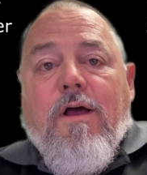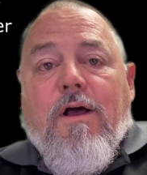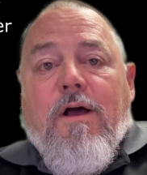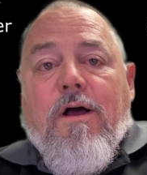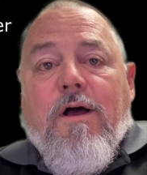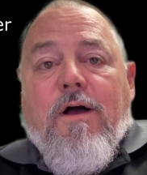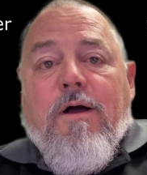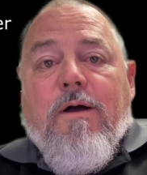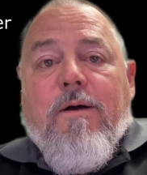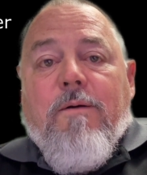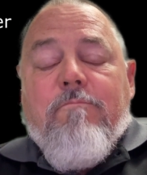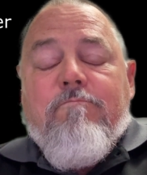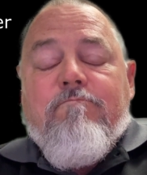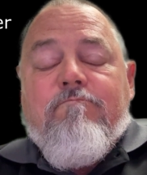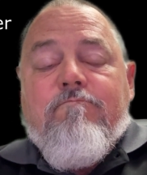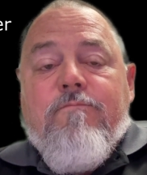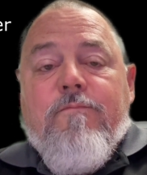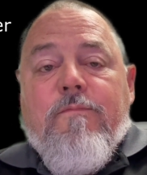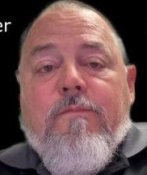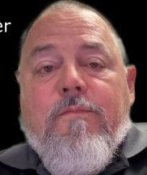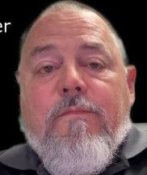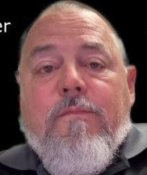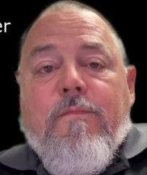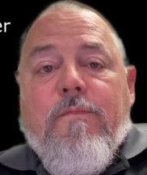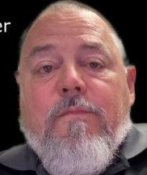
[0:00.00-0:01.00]
Um,
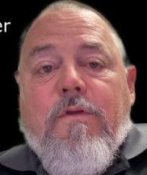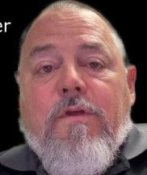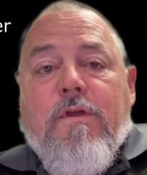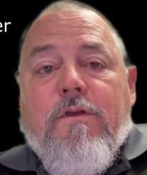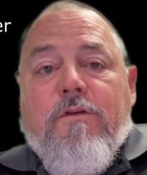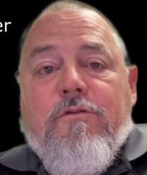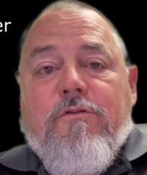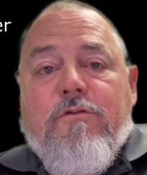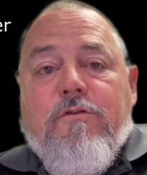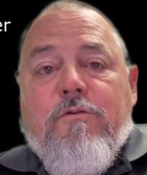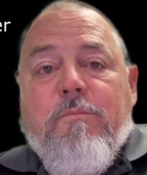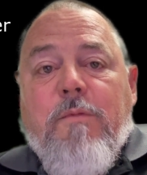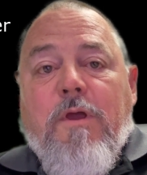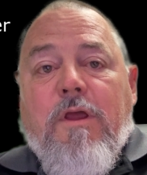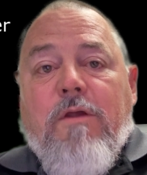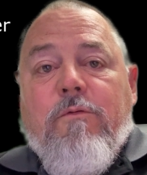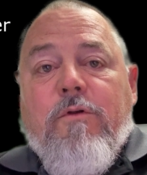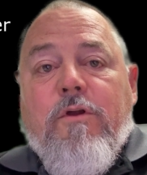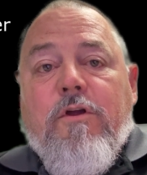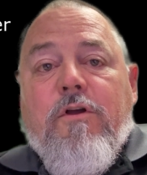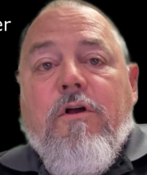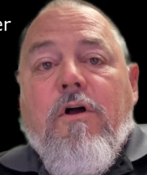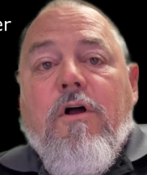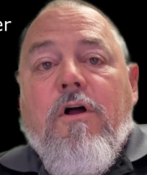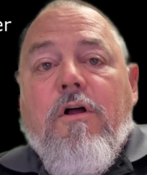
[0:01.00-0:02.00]
as you may
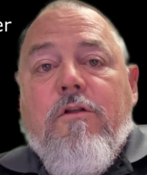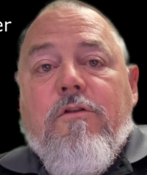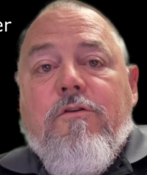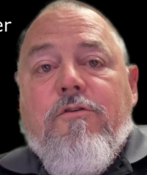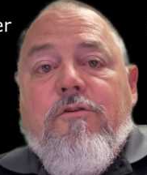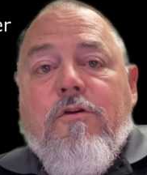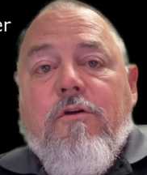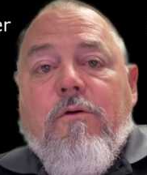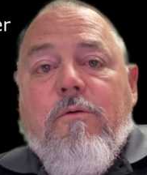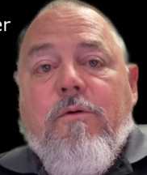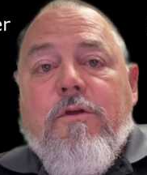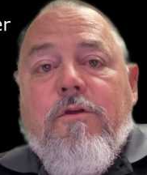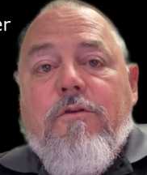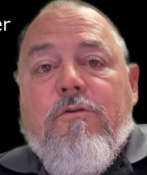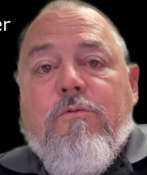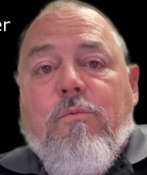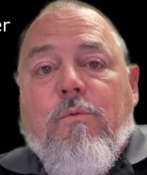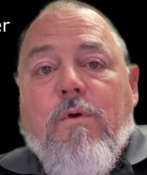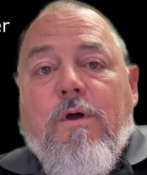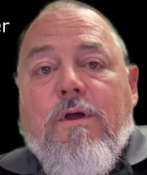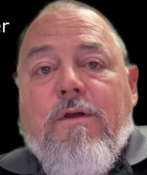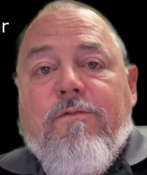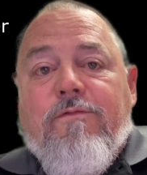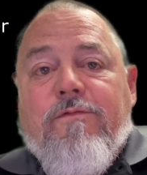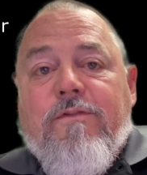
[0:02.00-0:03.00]
recall, Joey's
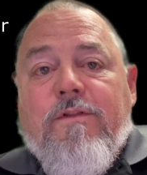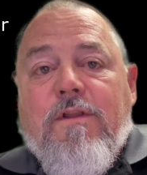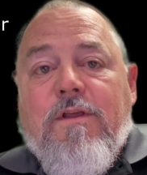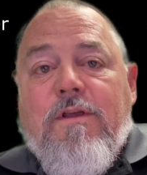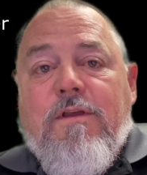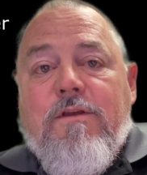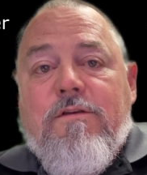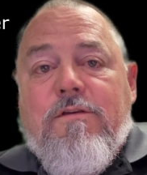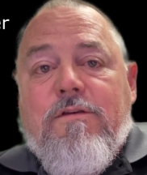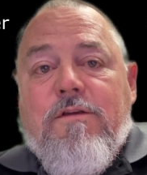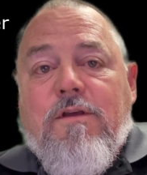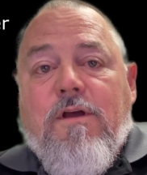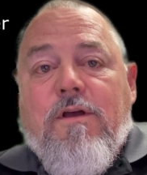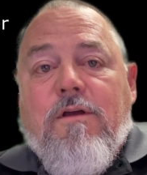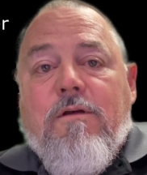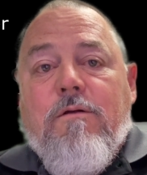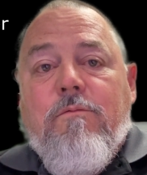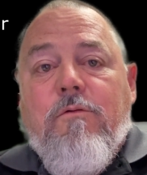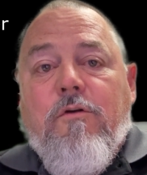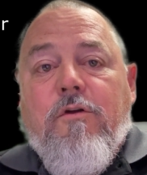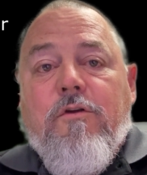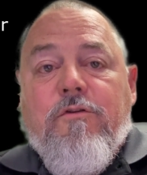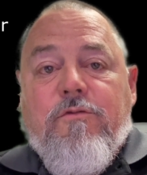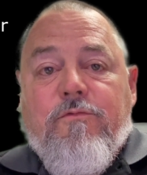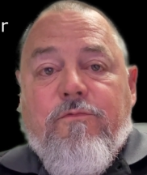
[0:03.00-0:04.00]
wife, Lisa,
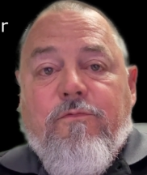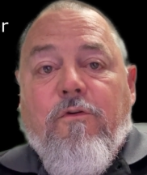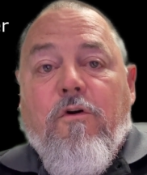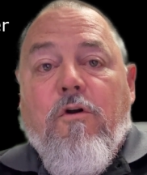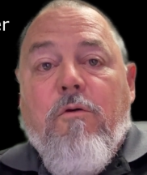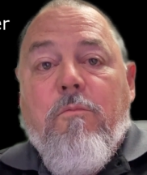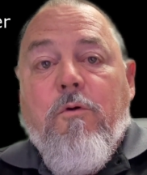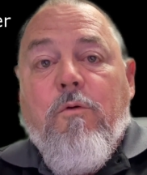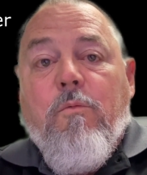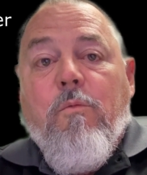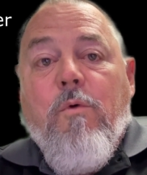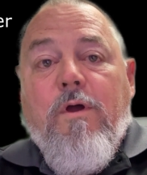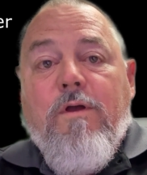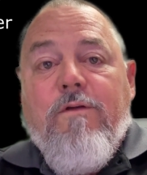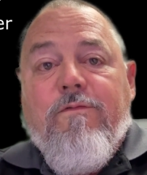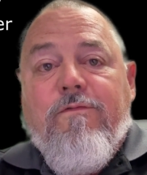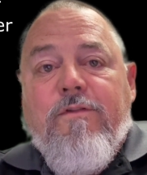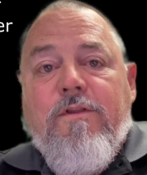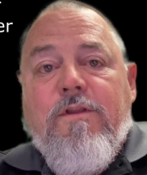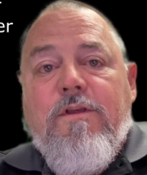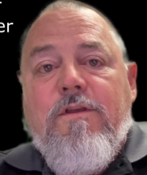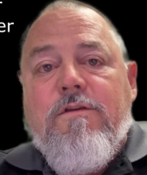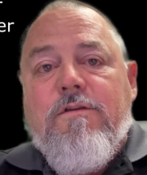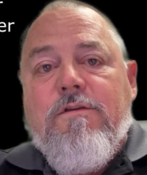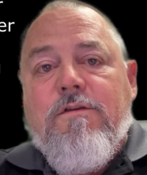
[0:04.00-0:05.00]
his former wife,
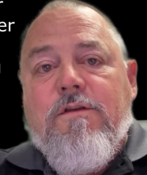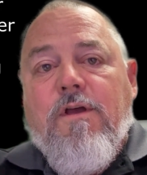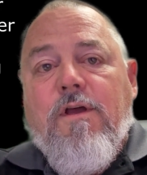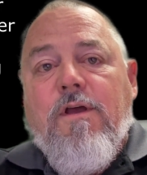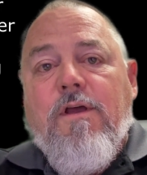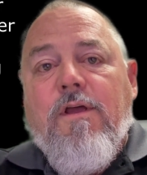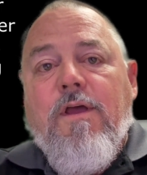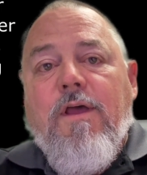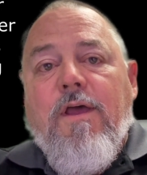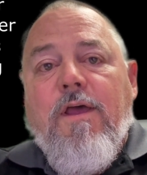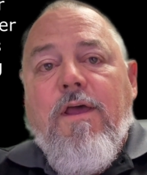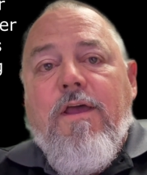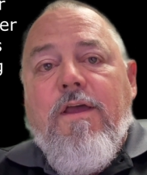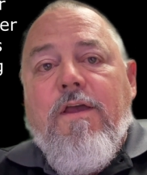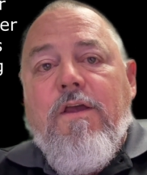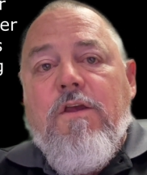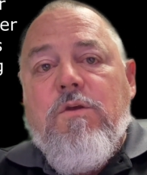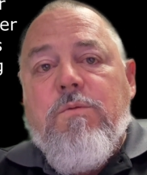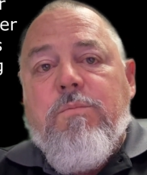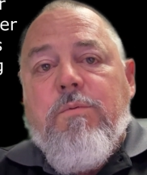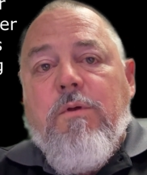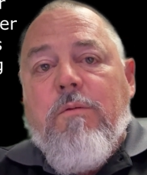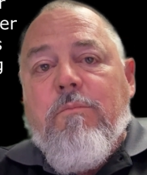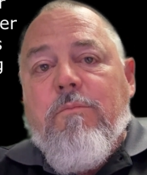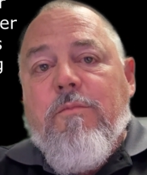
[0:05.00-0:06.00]
Lisa,
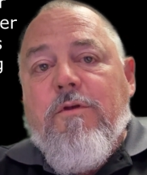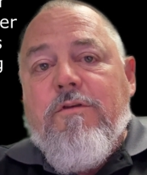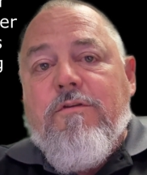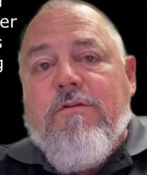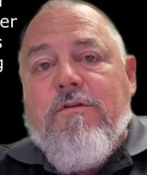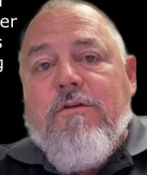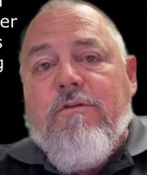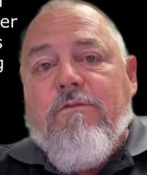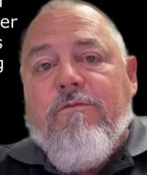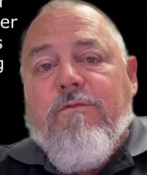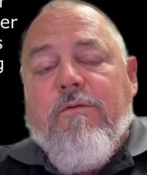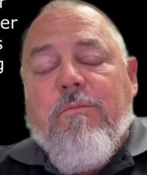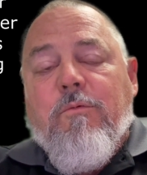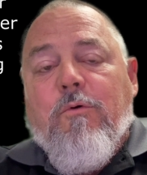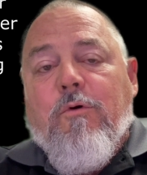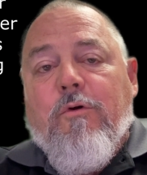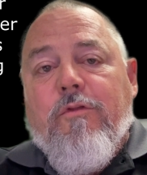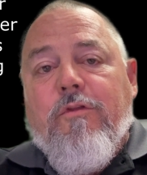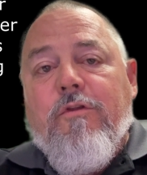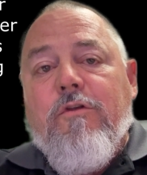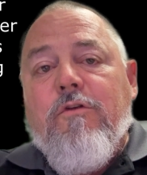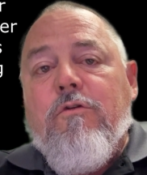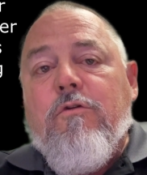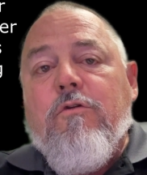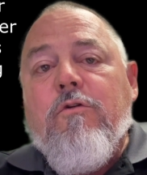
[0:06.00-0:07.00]
has been missing for more
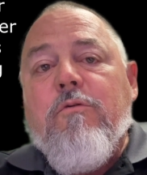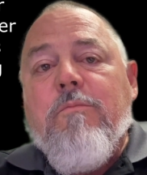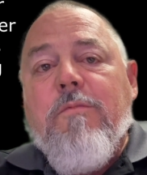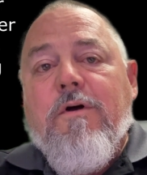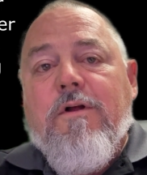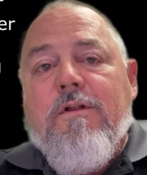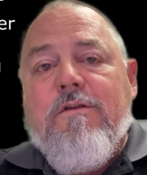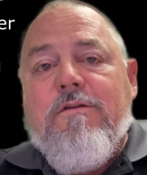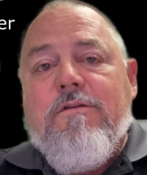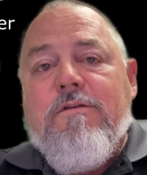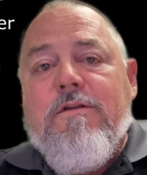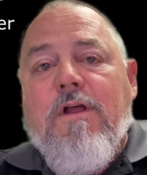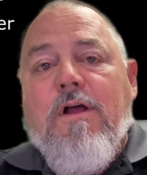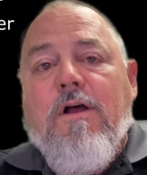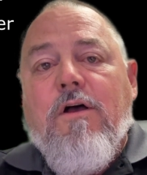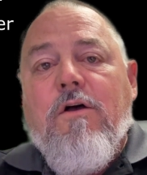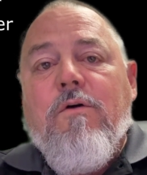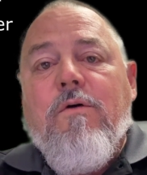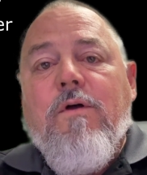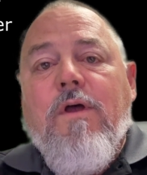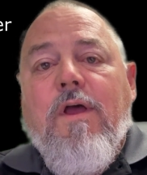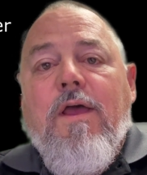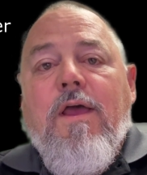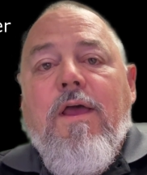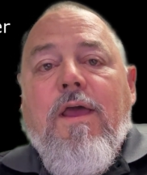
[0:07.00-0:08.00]
than two months
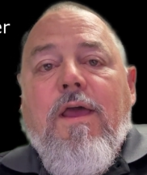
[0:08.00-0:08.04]
now.